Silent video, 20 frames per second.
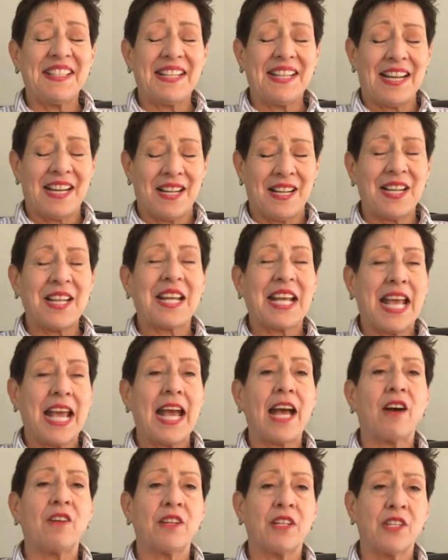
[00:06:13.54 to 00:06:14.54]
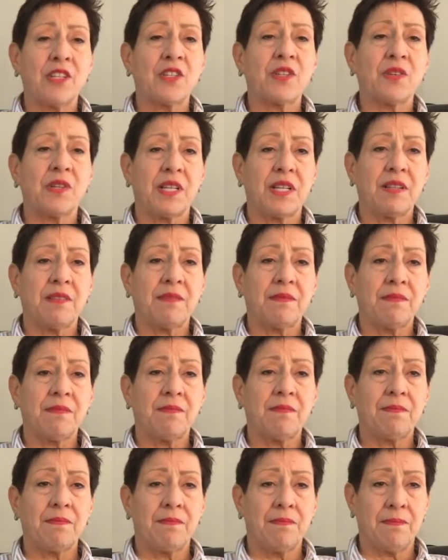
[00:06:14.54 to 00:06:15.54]
got an accounting degree
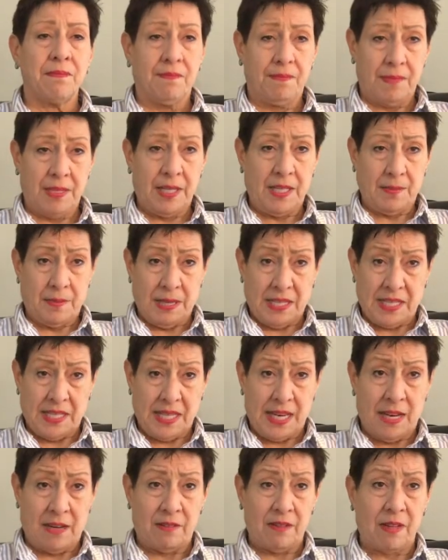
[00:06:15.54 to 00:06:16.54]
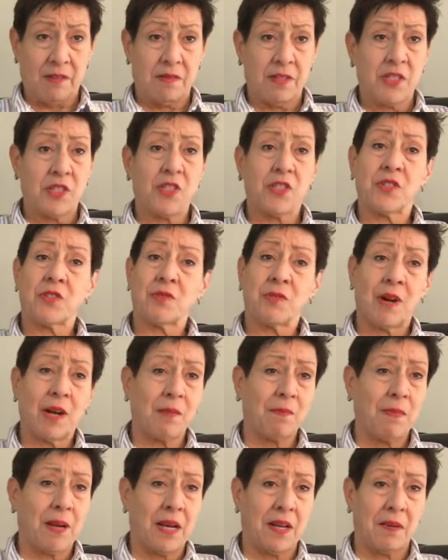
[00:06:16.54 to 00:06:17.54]
because my salary was just
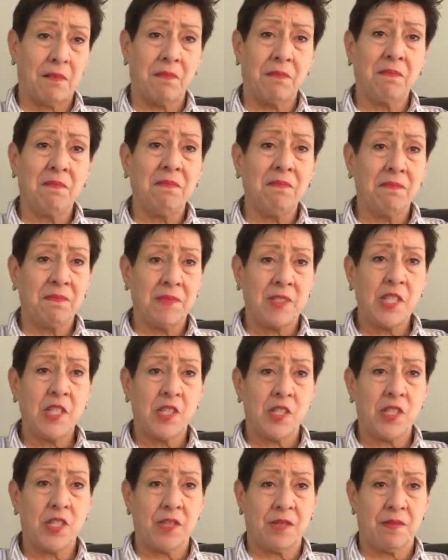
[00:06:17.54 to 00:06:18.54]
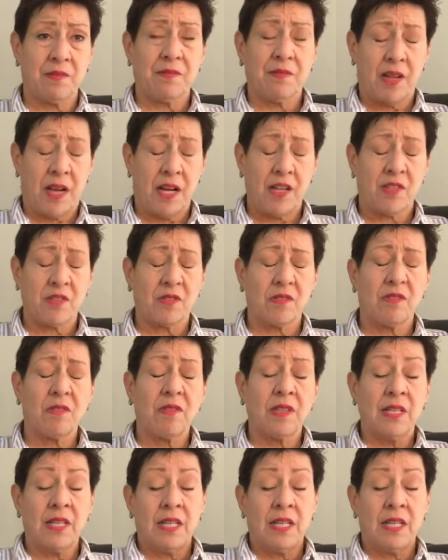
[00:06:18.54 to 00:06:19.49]
rock bottom teaching high school.